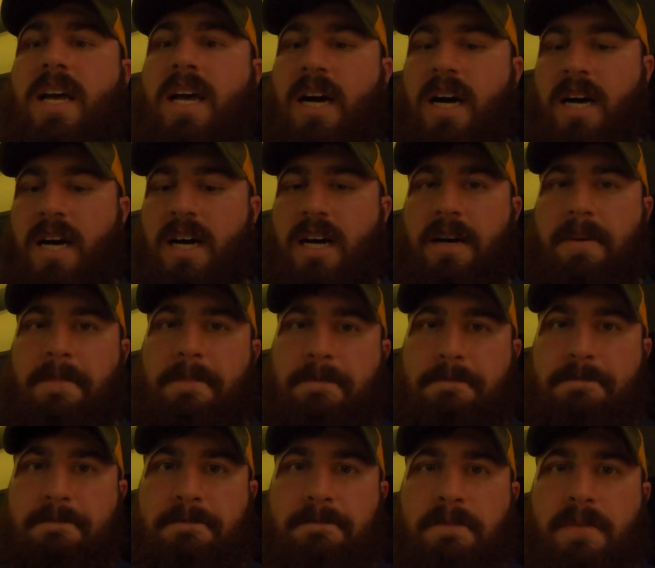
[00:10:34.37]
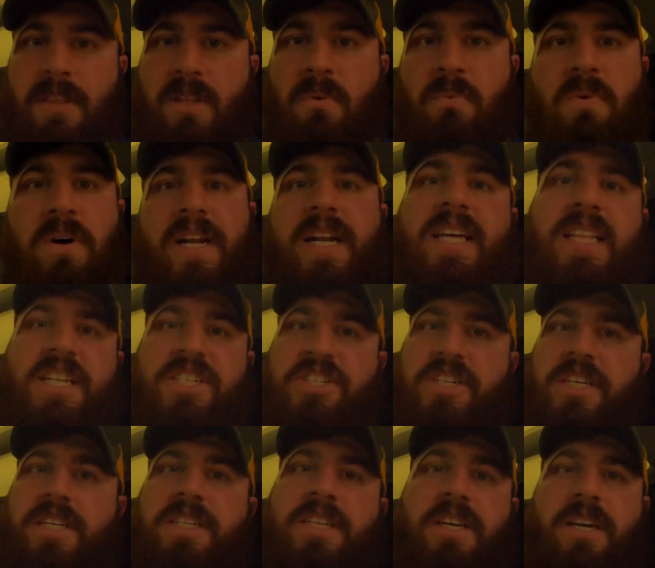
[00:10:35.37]
The one on the
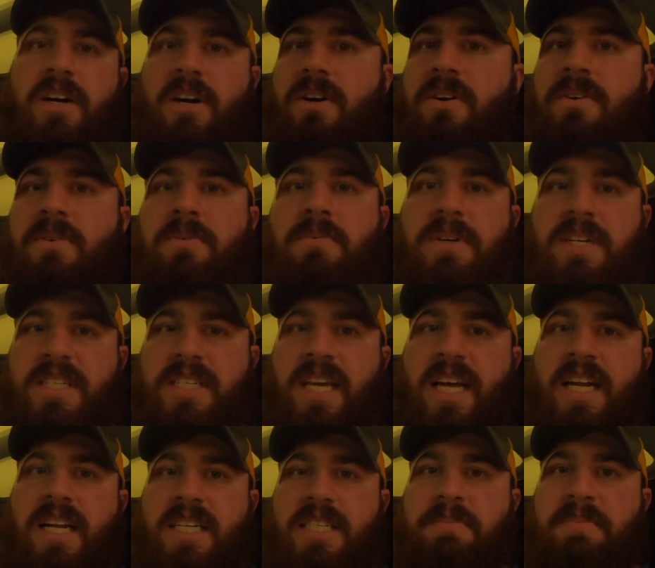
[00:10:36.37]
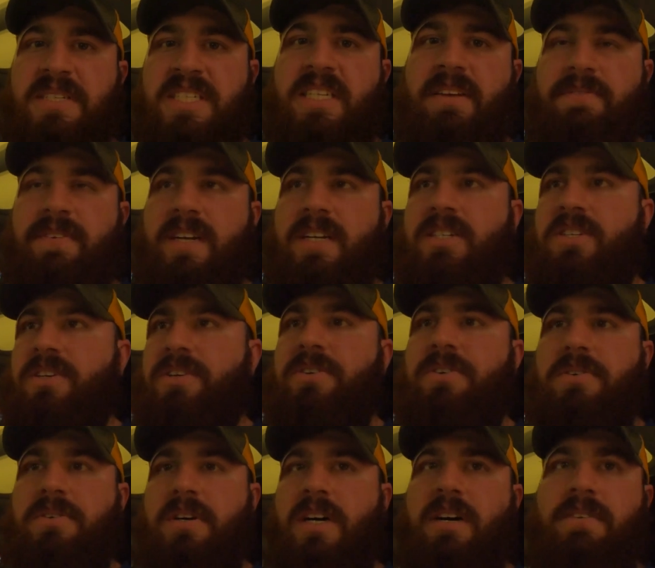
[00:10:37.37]
GTO was kind of specific
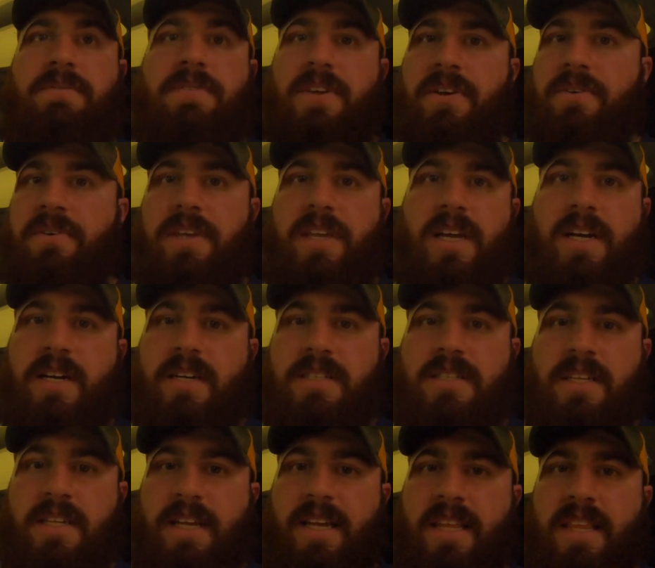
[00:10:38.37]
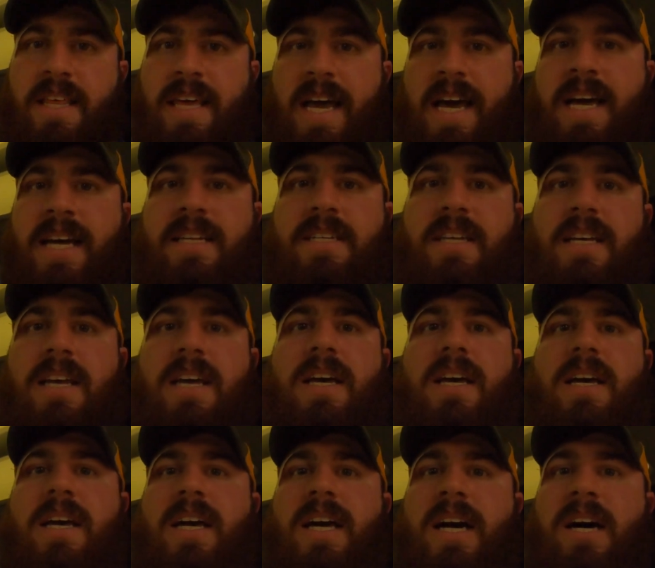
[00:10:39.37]
to a few years like that.
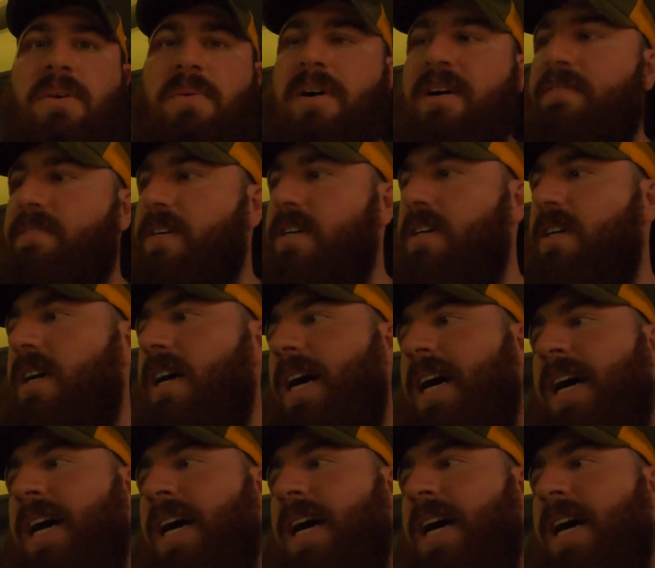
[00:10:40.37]
However,